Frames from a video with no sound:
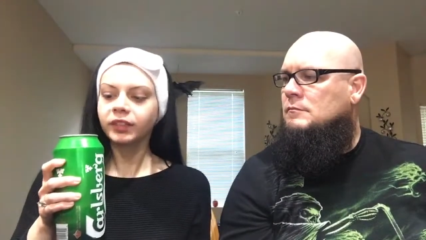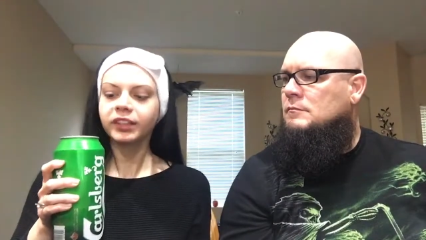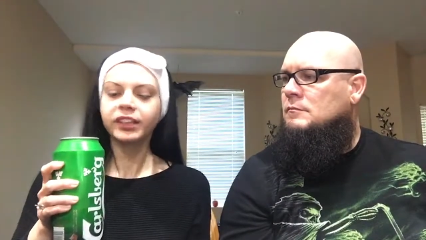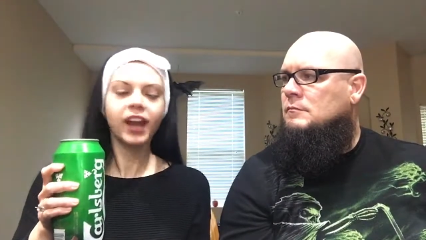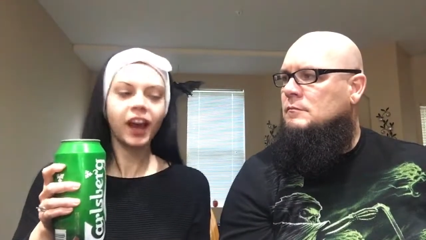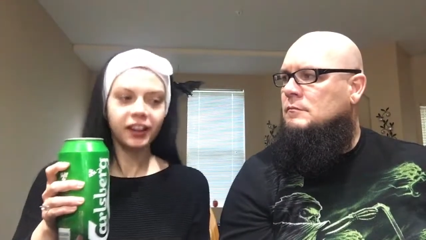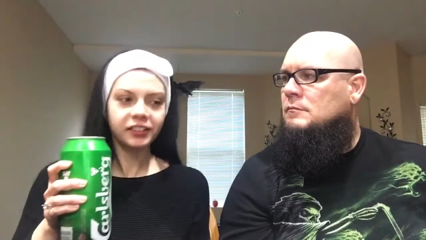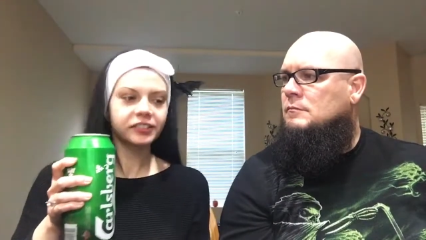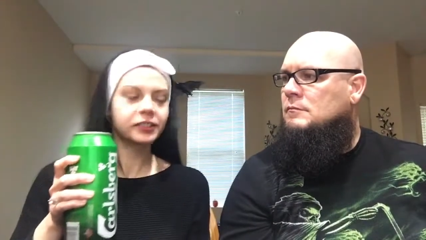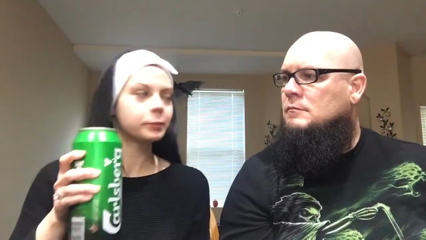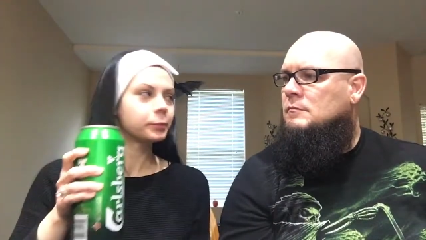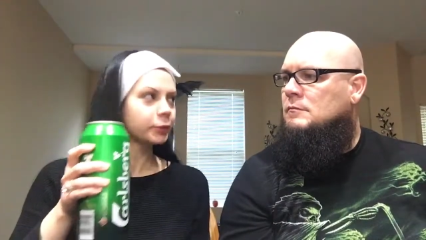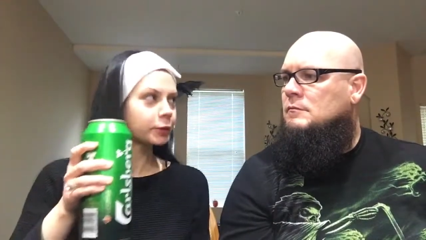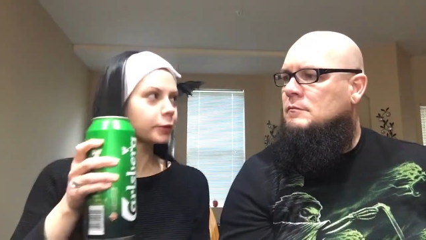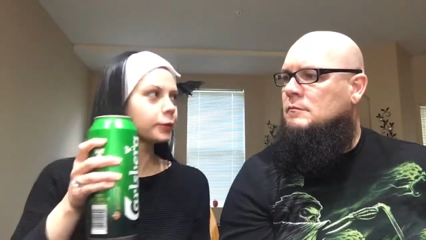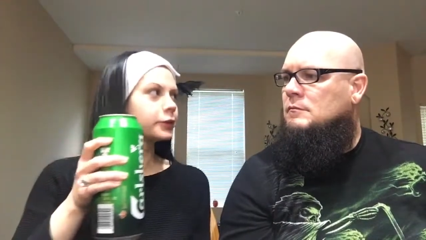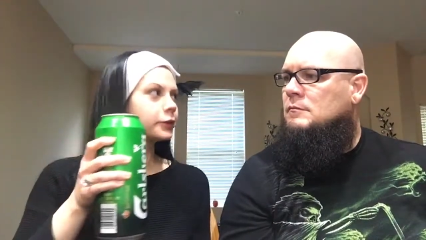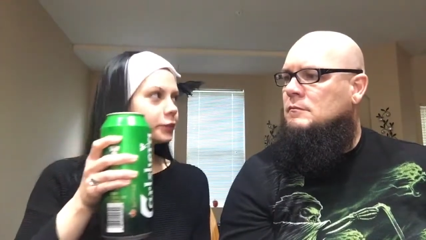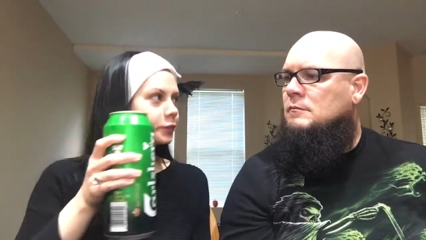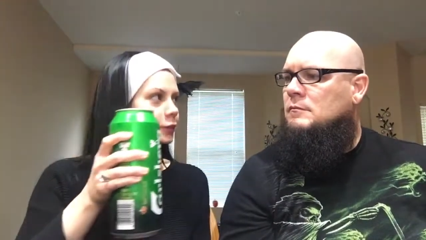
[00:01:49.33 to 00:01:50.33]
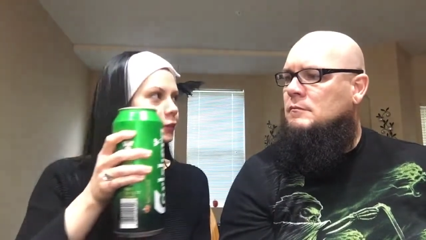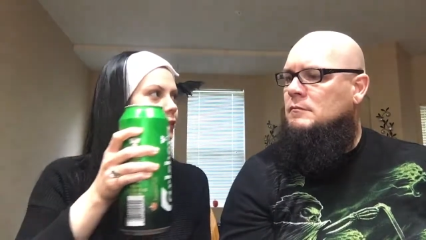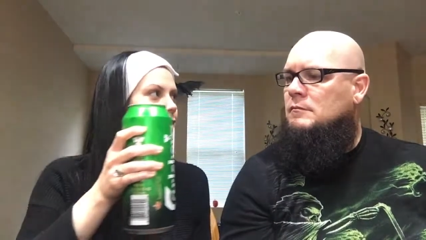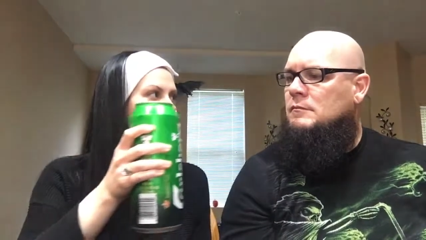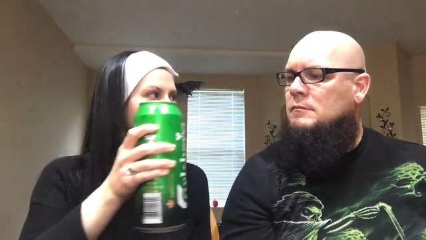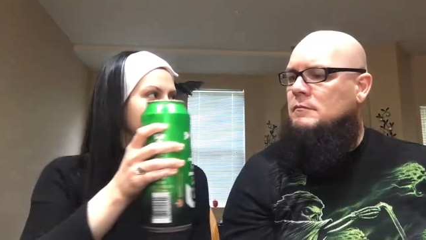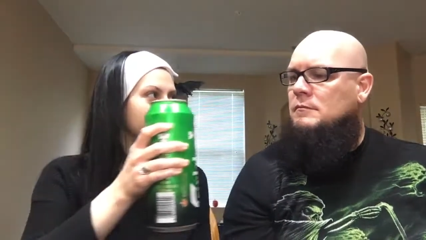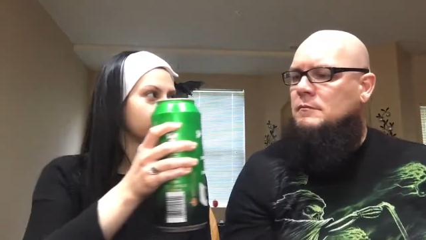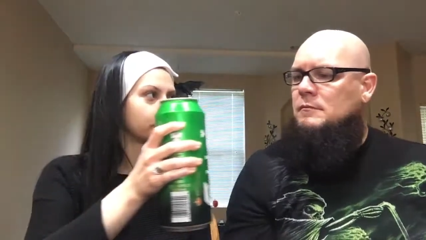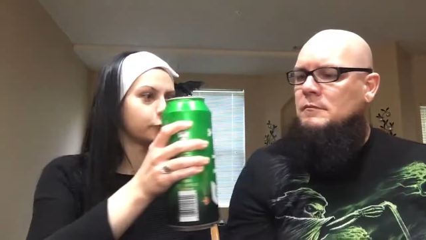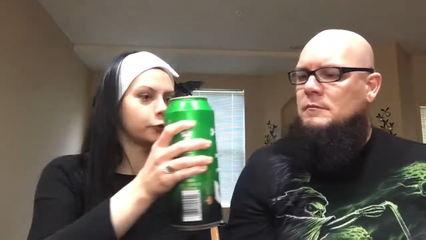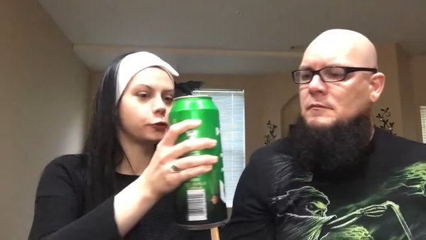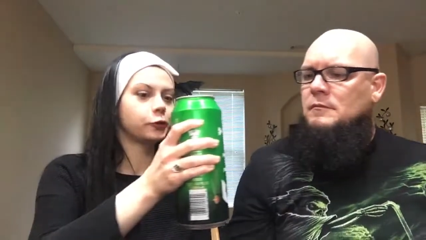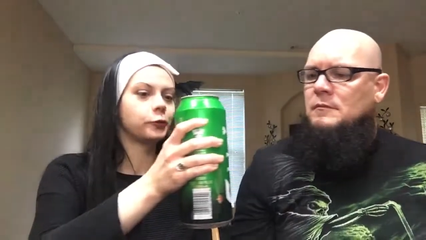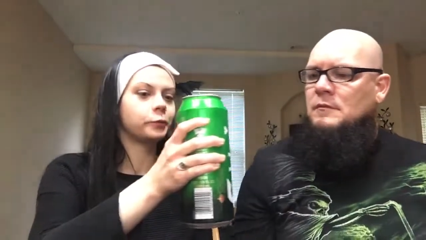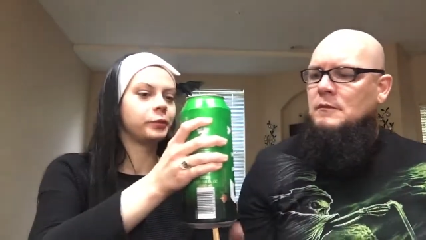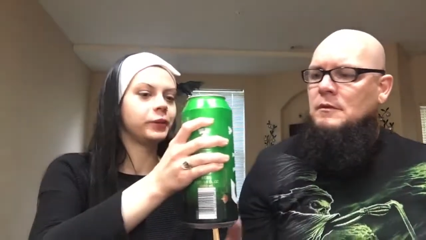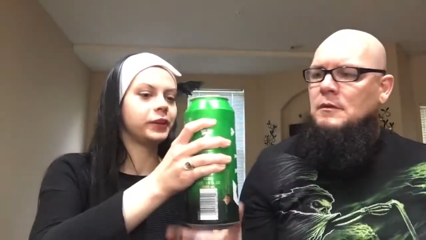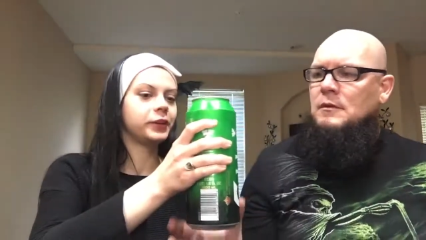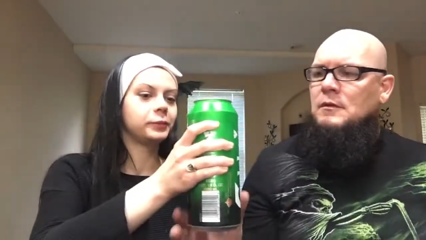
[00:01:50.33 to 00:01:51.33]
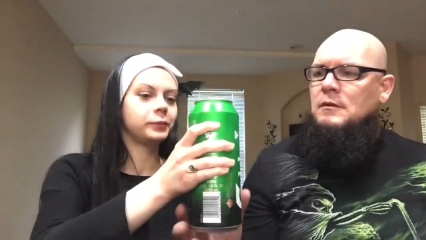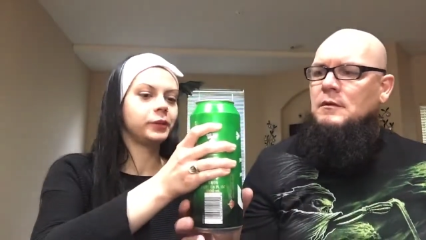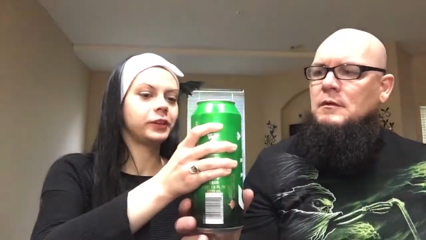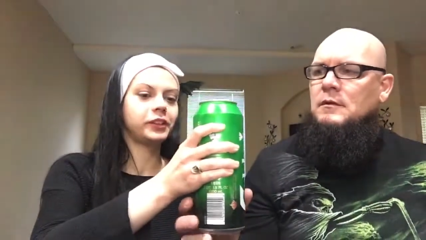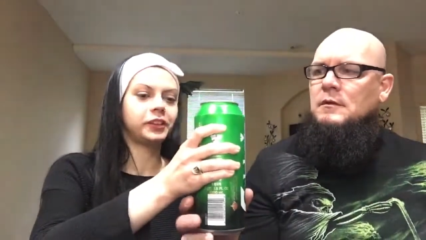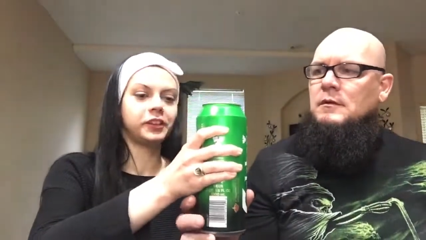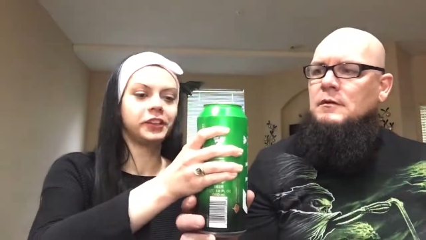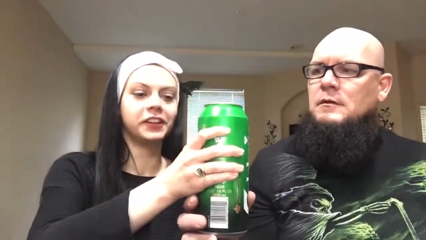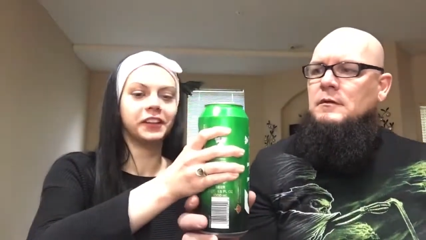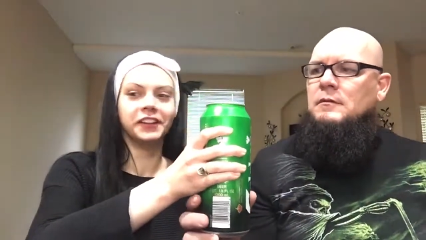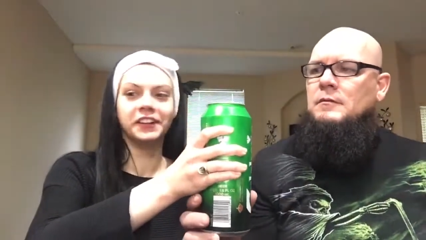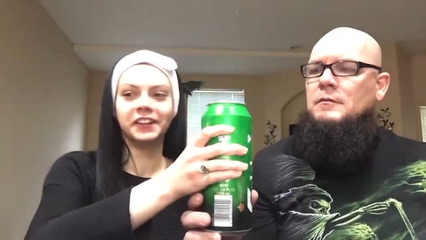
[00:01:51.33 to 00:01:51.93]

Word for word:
Speaker 1: Yeah, typical typical European beer.